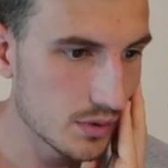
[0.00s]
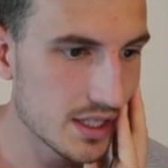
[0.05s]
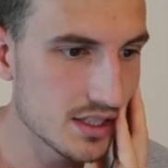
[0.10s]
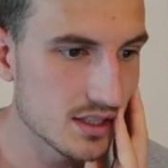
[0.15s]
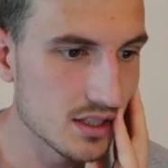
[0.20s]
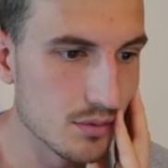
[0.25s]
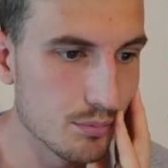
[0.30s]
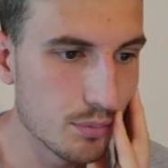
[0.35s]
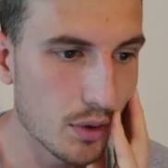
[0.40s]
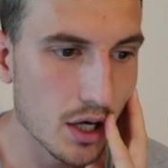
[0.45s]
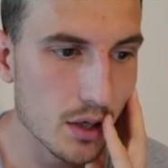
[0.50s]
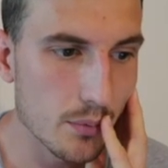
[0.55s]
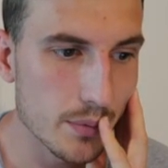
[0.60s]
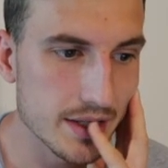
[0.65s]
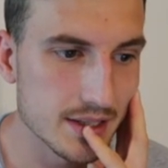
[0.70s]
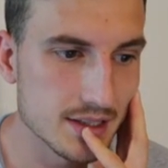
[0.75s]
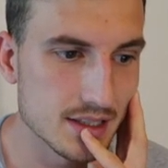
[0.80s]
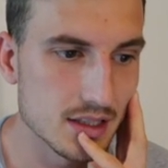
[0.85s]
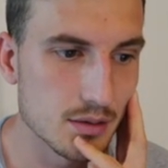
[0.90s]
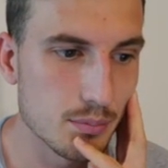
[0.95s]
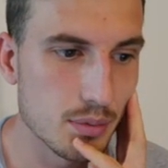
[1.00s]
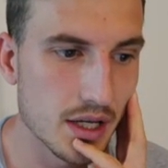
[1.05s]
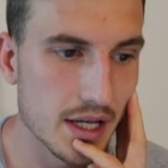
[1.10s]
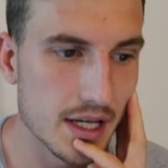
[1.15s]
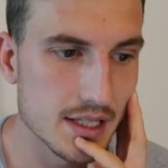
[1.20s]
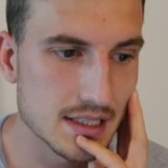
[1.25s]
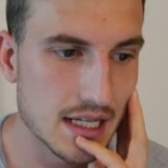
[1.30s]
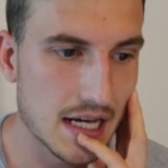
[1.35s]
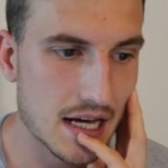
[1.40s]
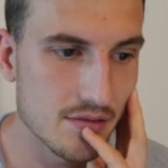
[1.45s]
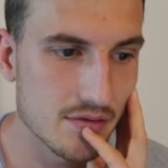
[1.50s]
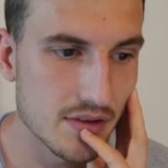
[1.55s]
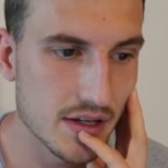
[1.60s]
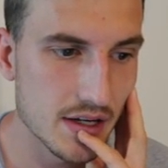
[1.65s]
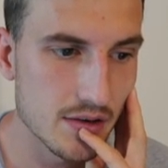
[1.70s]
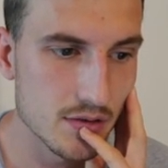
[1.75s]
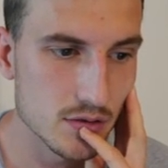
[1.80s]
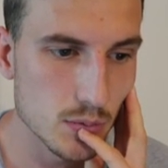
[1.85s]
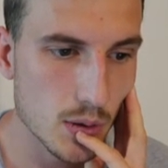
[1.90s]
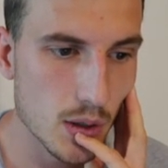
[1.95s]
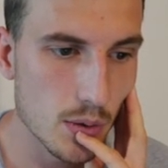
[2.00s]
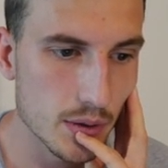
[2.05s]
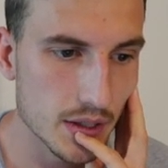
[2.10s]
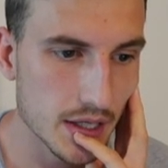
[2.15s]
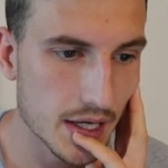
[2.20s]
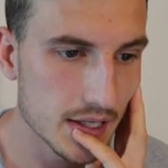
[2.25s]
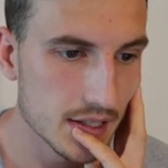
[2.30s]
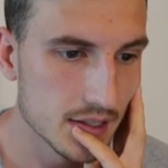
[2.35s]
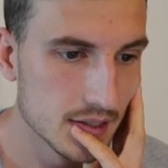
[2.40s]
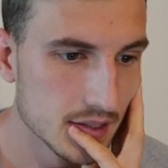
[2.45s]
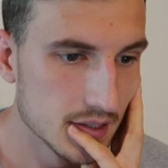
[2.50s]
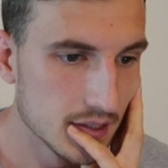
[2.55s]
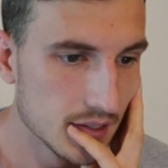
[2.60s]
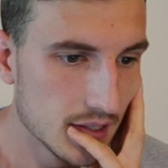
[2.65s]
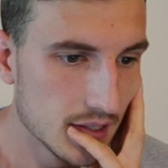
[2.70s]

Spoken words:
These are the bye weeks that the players have here as well, okay?